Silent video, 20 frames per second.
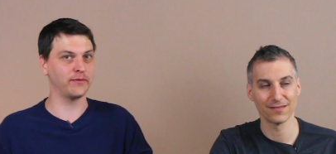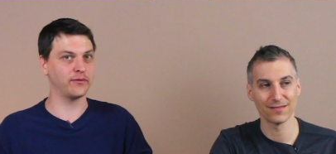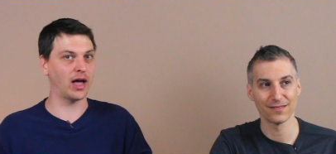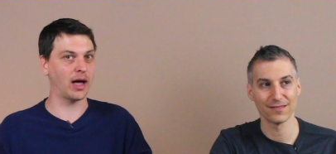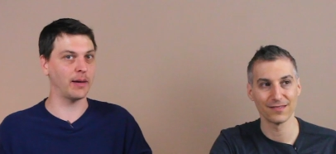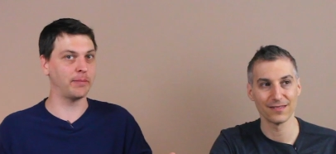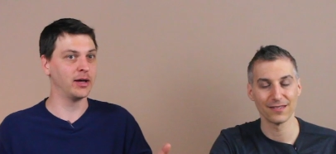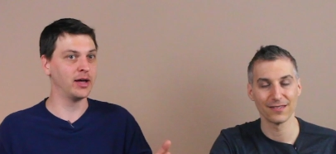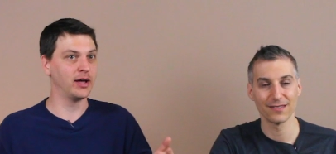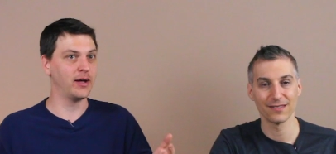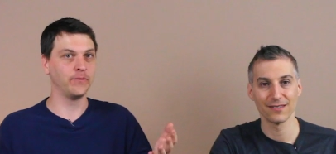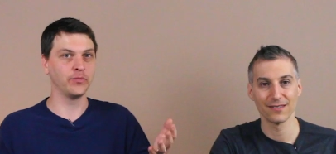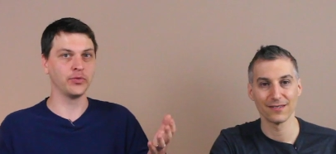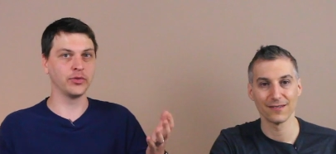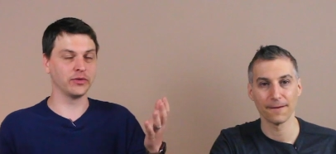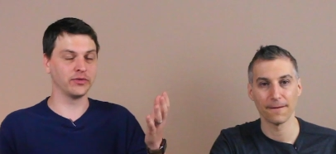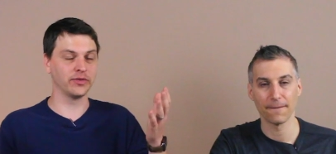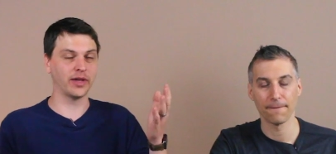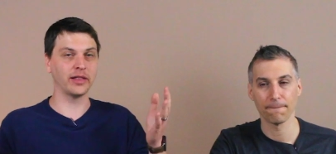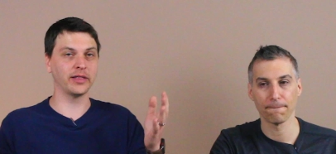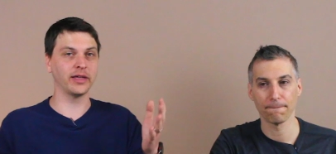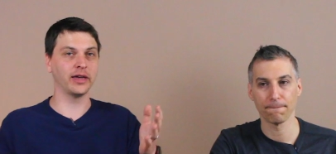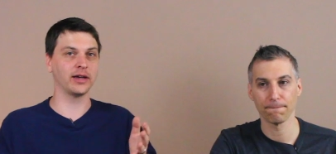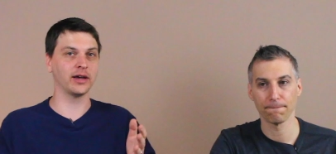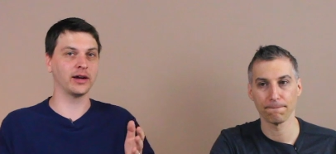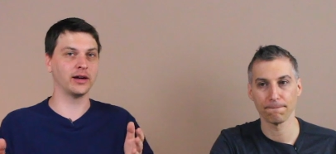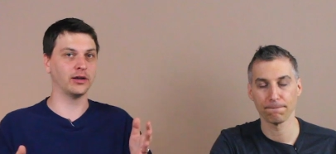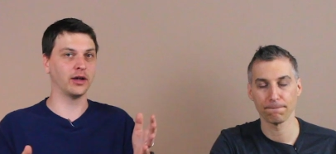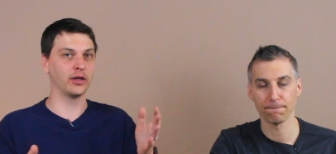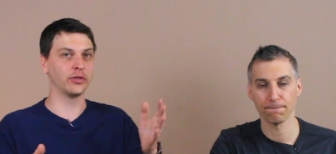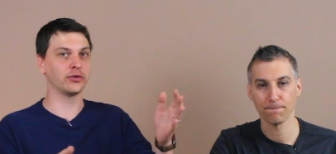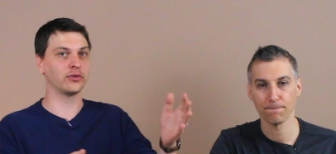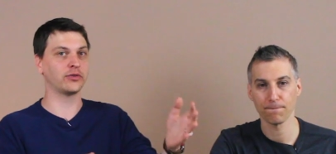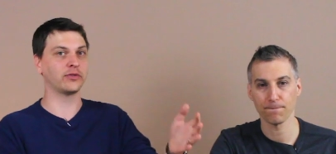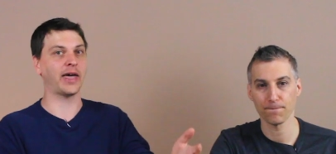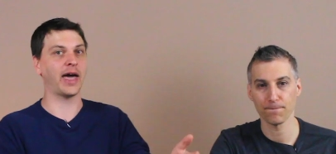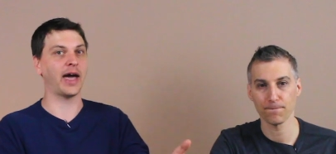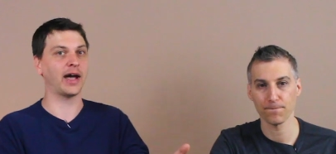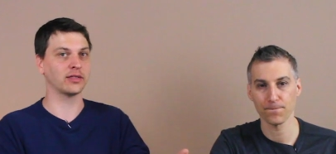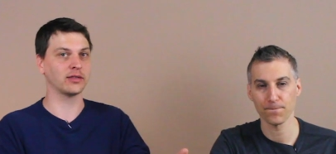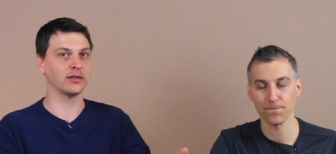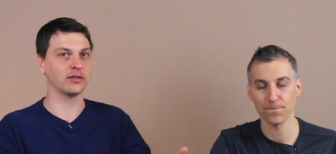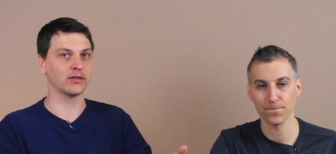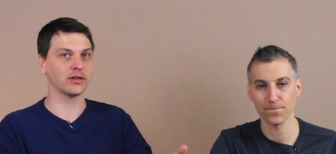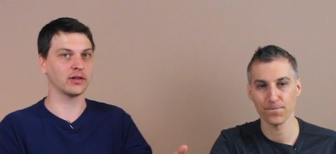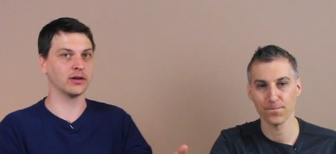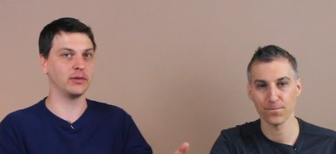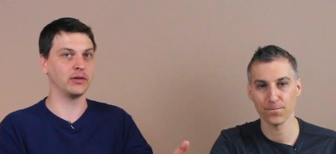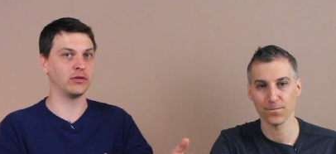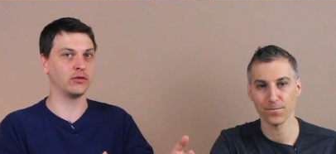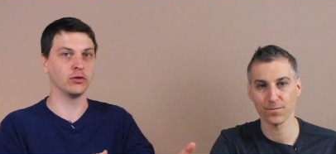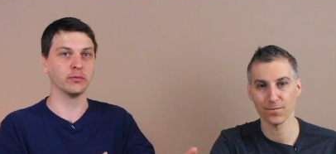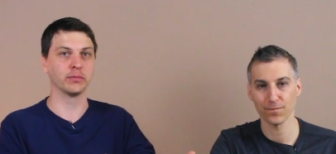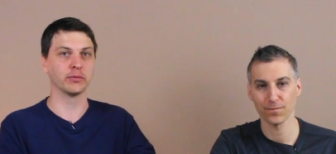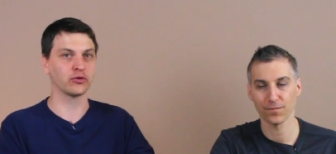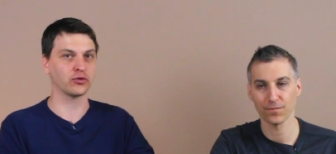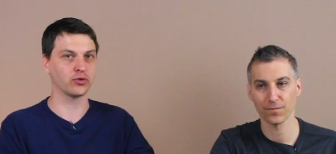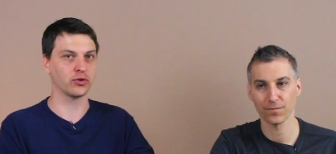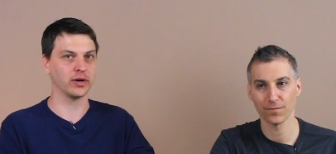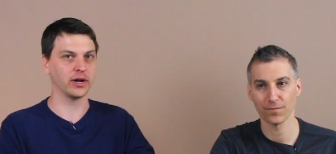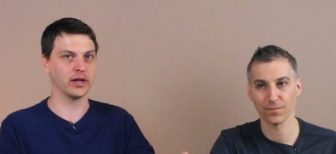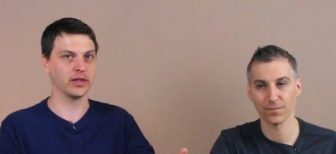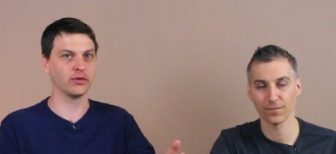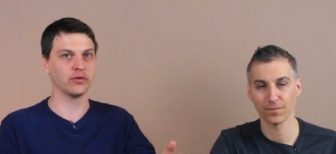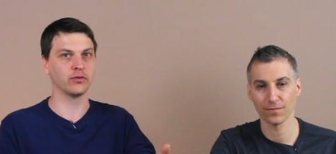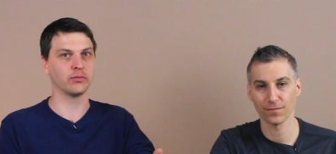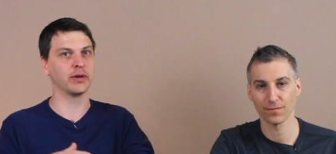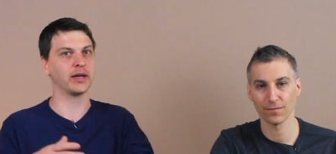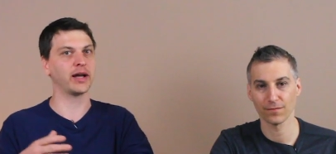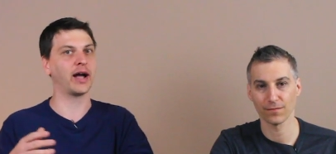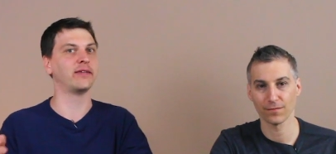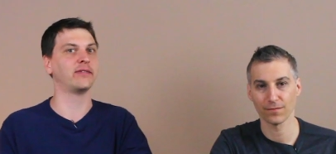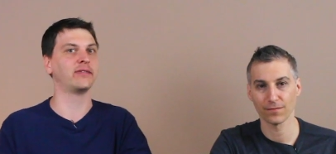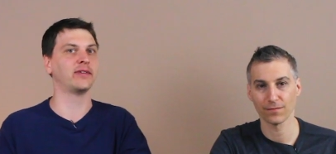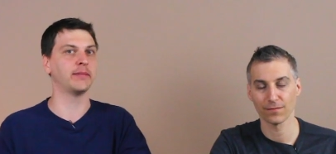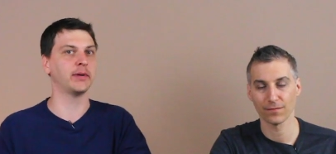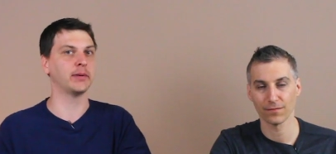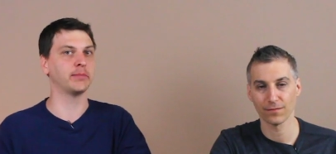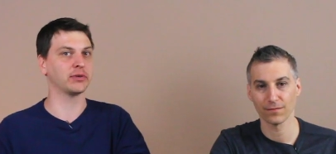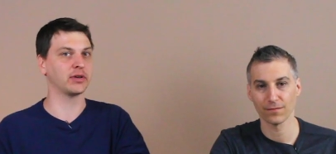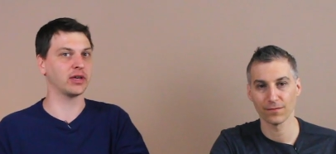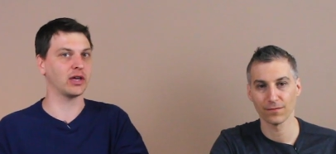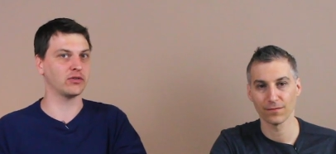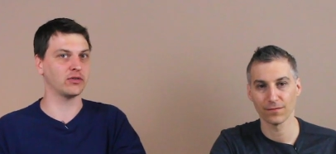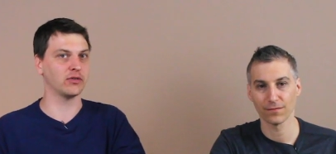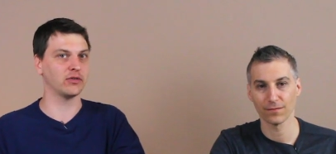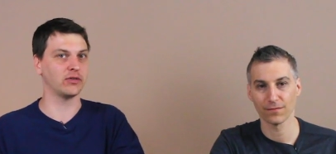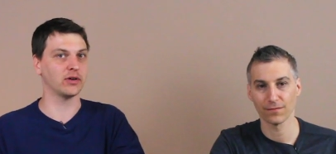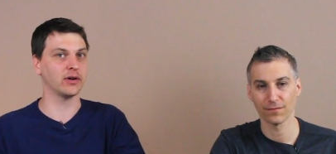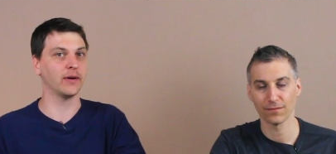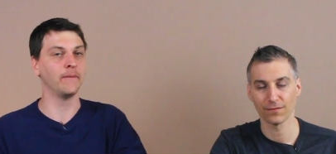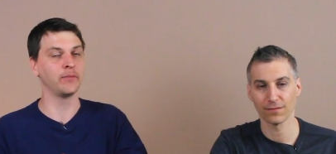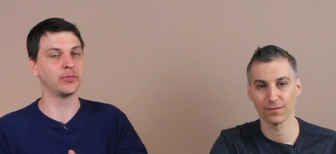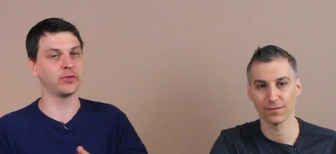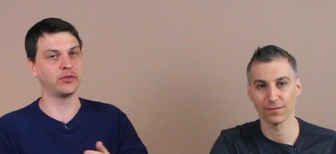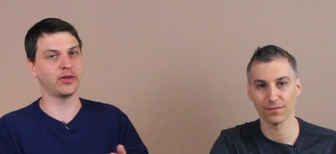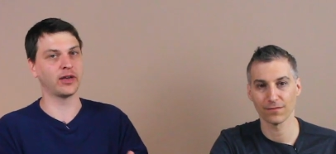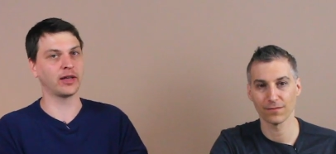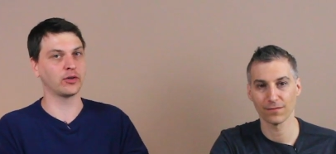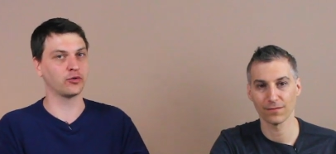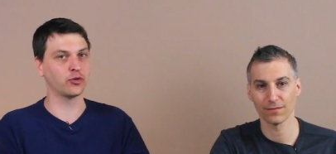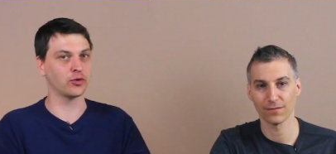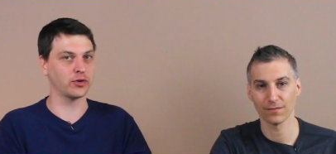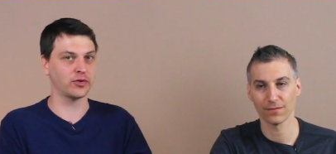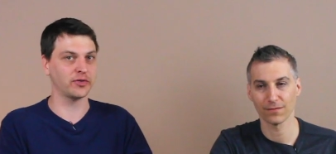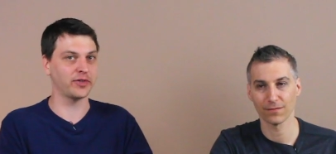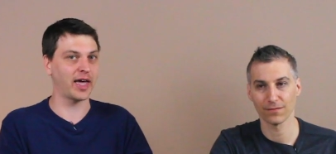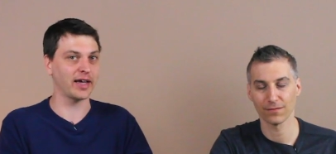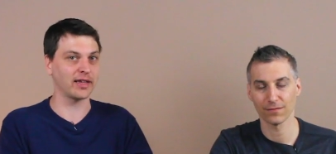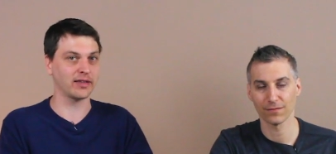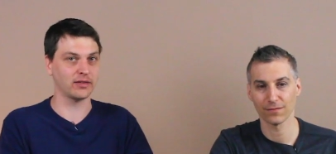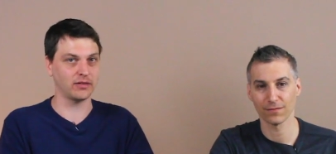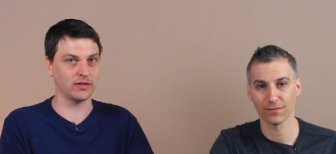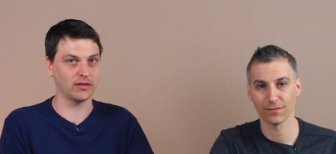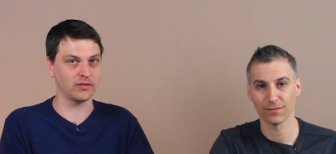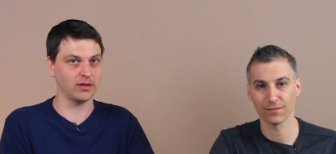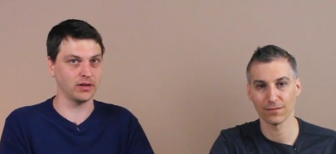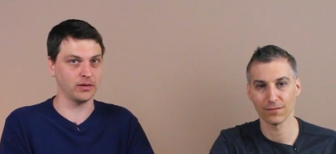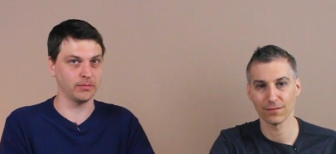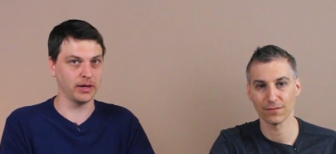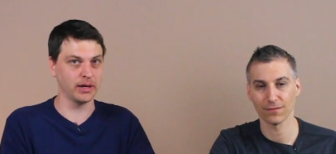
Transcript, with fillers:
Speaker 1: flop. There's not like another stack that's going to be super short, and there's big ICM implications here. The second shortest stack is 16